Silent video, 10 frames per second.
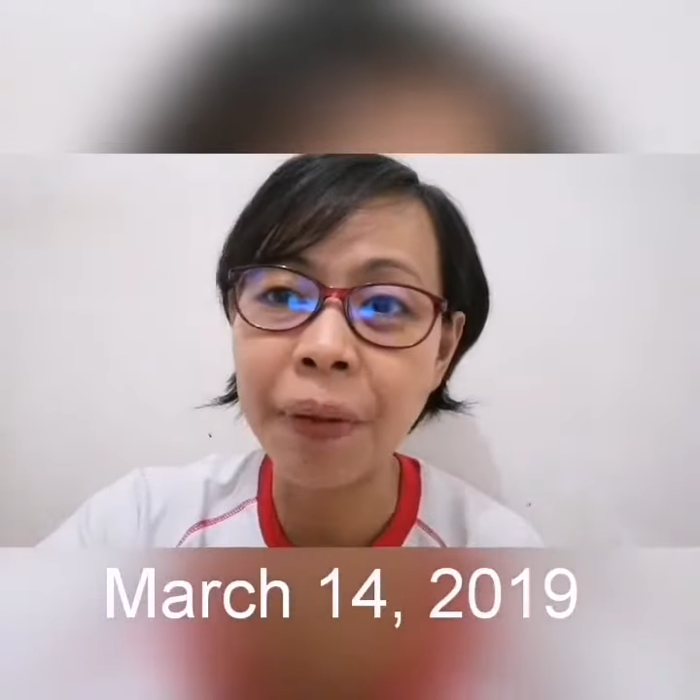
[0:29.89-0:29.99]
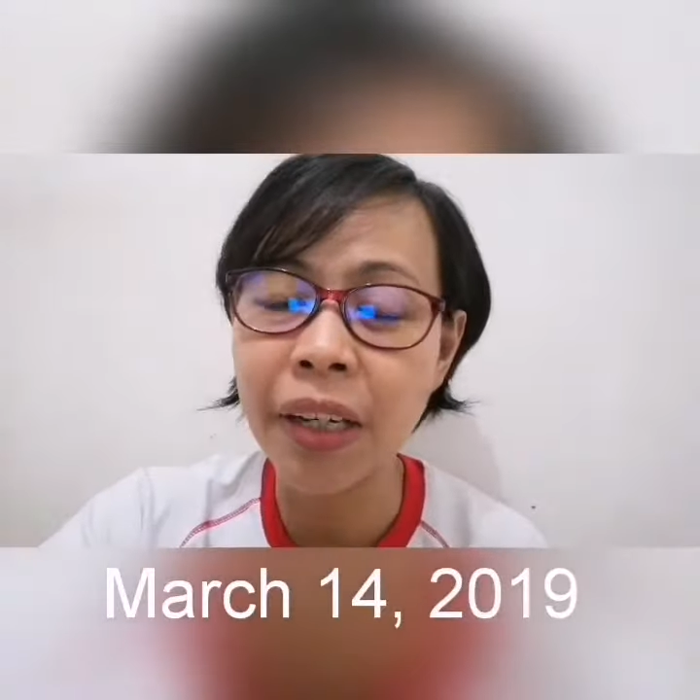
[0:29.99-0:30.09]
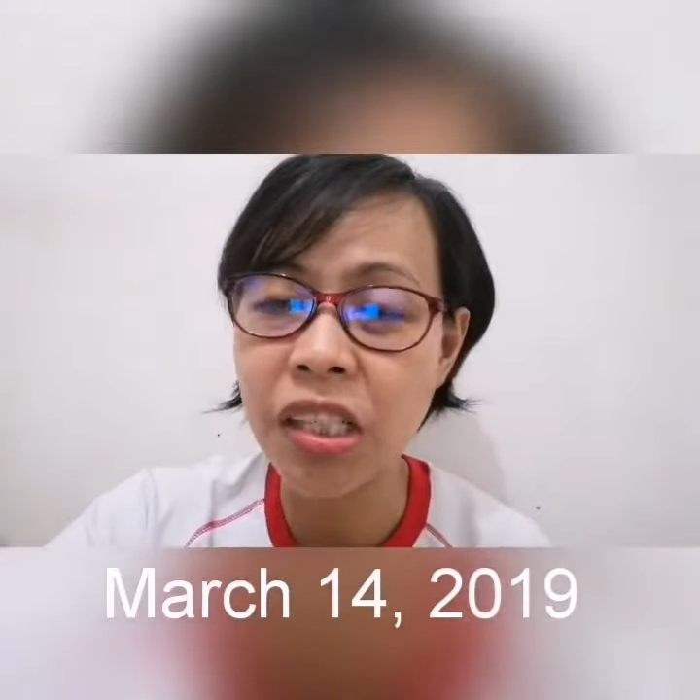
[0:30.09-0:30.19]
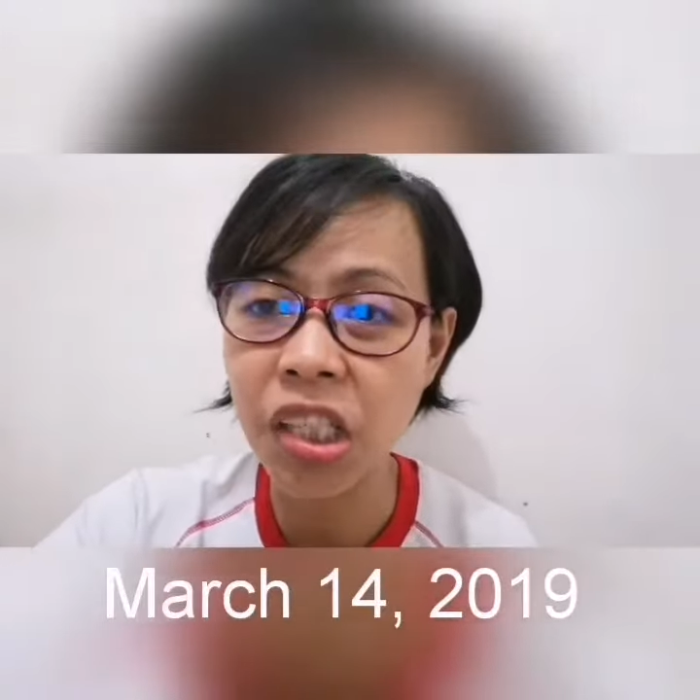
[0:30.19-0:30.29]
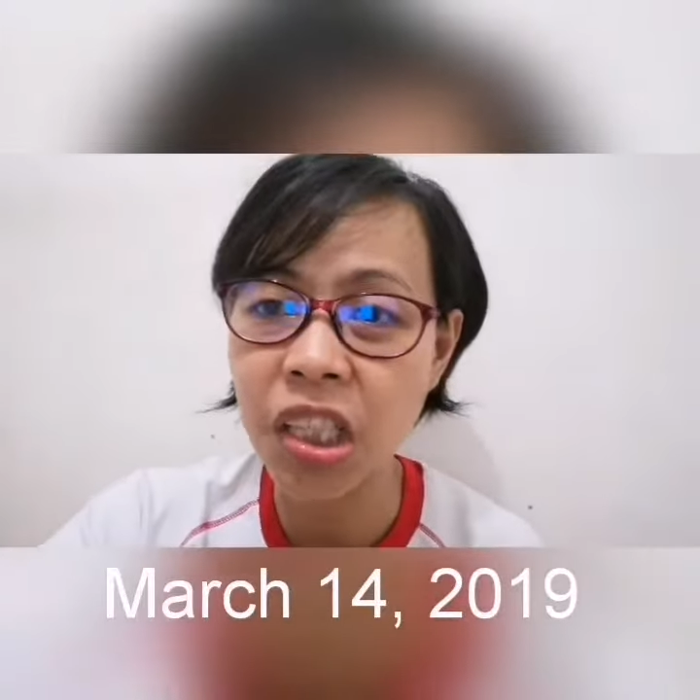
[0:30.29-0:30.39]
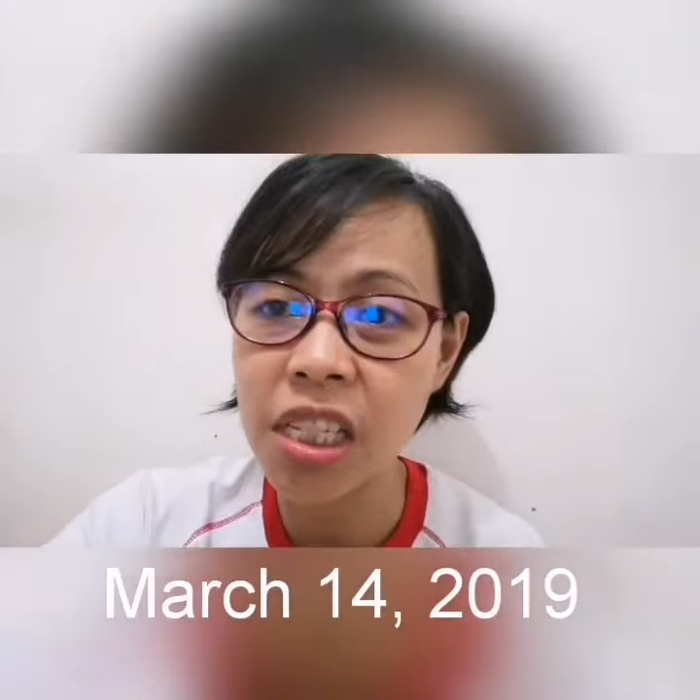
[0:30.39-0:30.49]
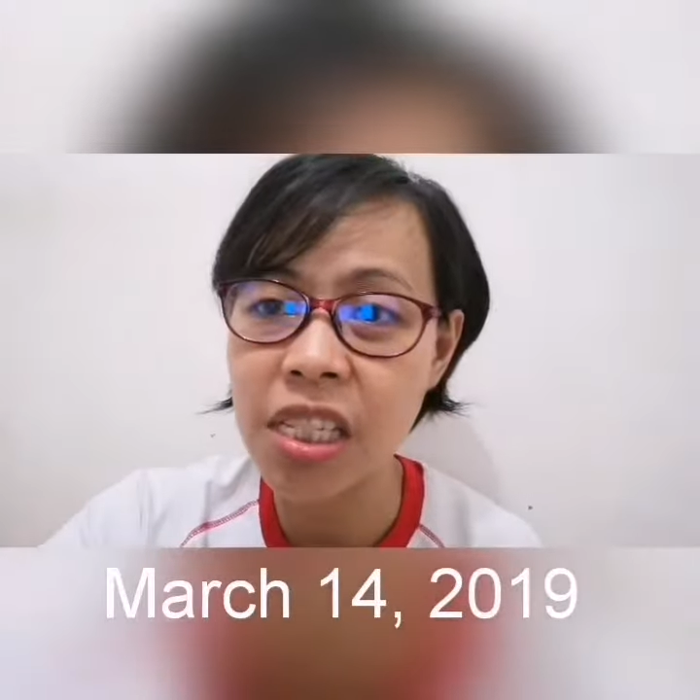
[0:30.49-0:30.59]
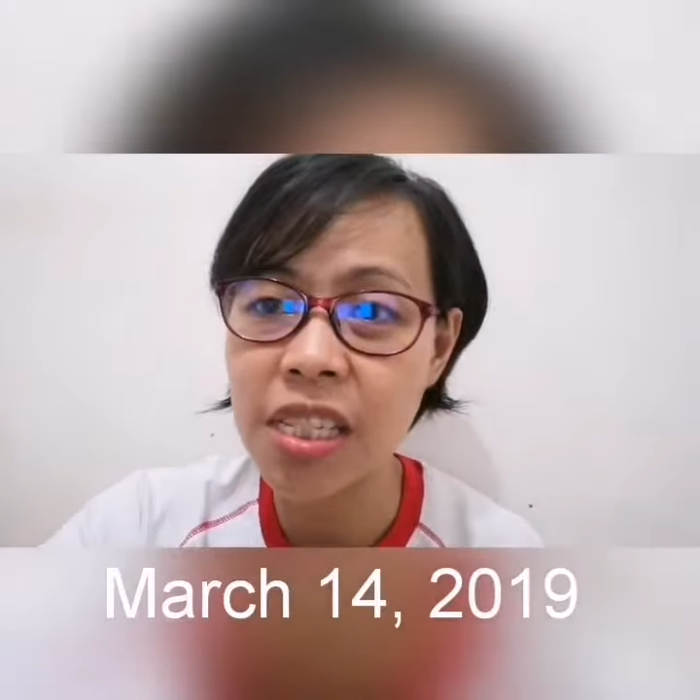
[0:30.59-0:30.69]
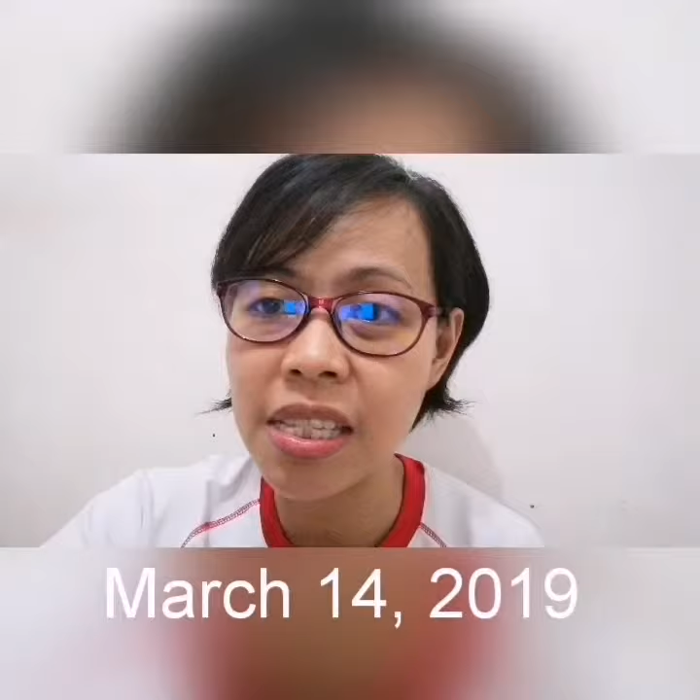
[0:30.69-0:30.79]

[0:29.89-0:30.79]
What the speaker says: person's